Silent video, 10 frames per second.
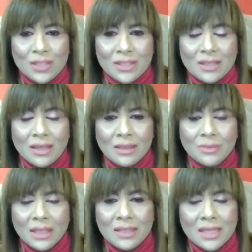just
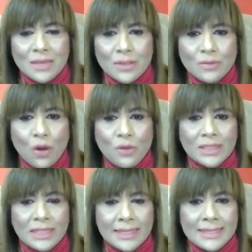in terms of
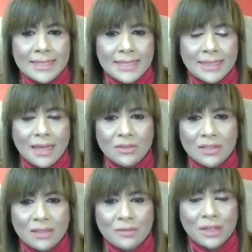COVID-19, how
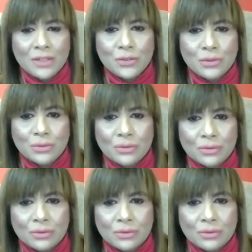did that affect you?